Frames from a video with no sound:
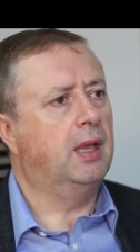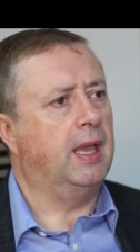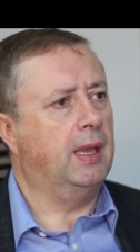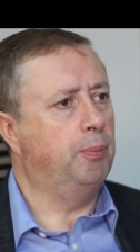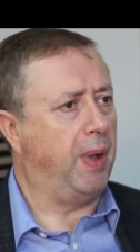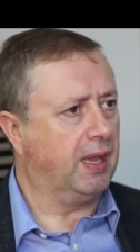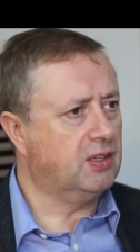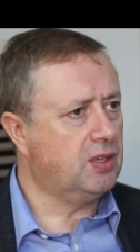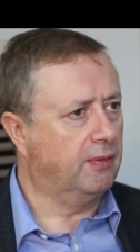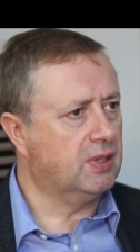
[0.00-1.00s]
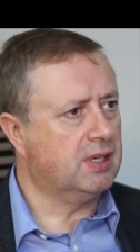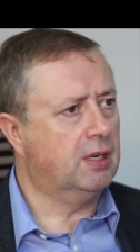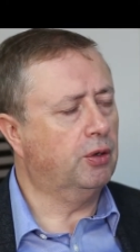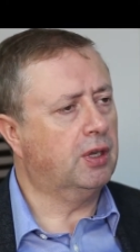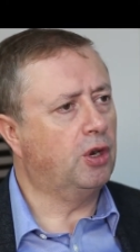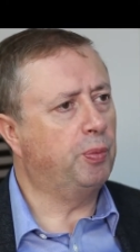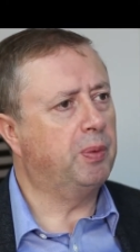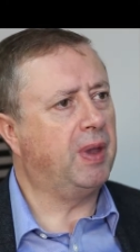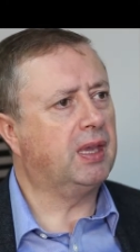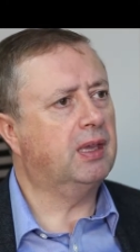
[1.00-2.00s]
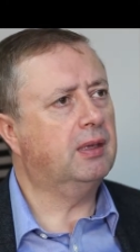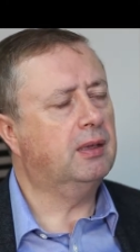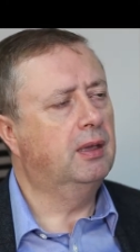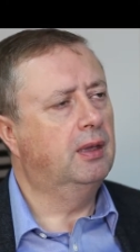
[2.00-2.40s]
banks obviously looking at open banking,